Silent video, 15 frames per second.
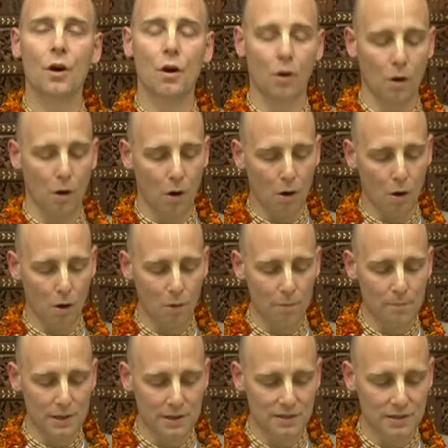are all
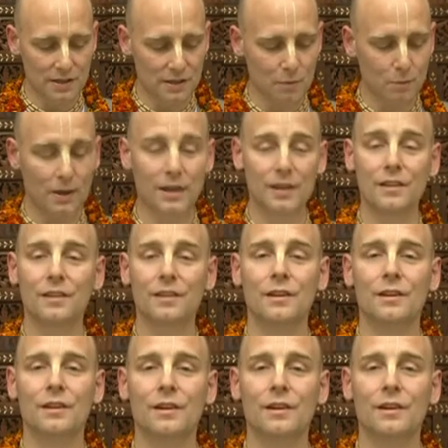busy with